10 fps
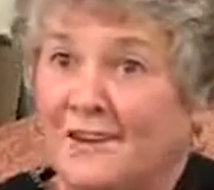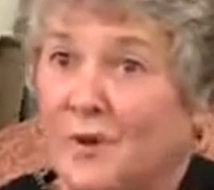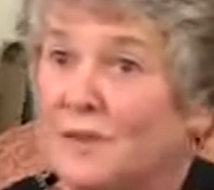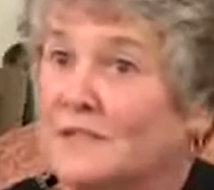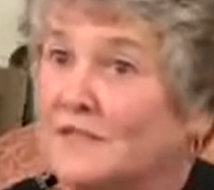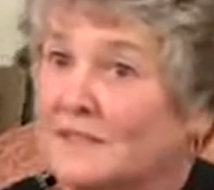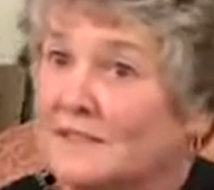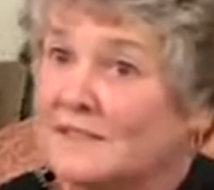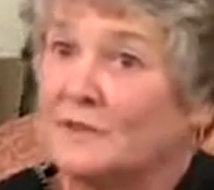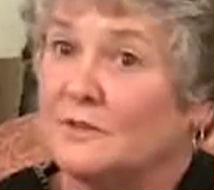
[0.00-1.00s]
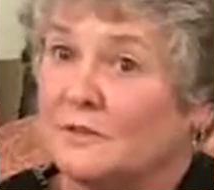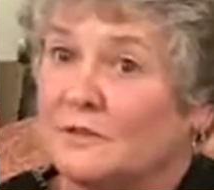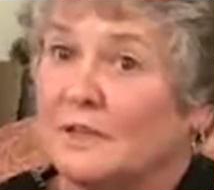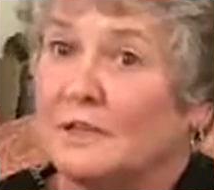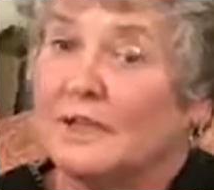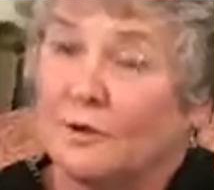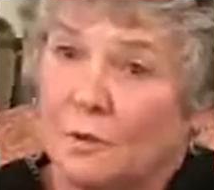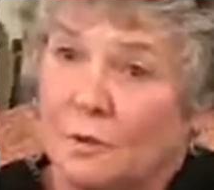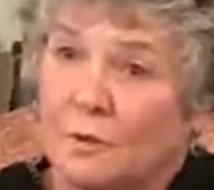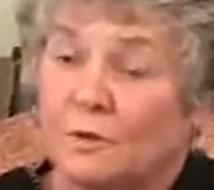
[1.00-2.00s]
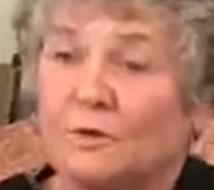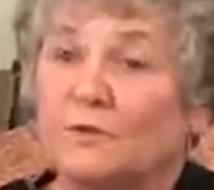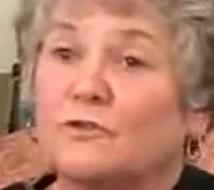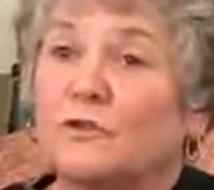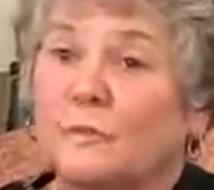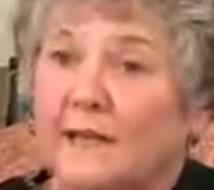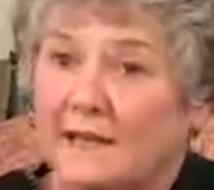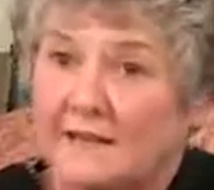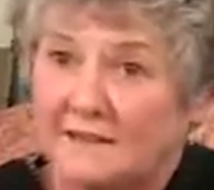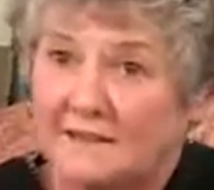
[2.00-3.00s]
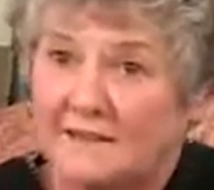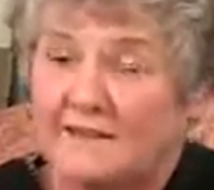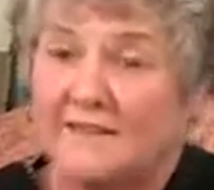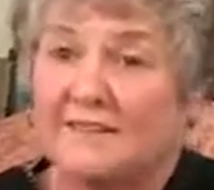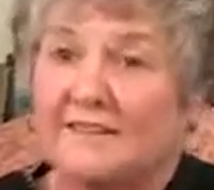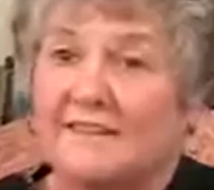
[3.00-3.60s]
Always an excuse. Getting old, or there's too many kids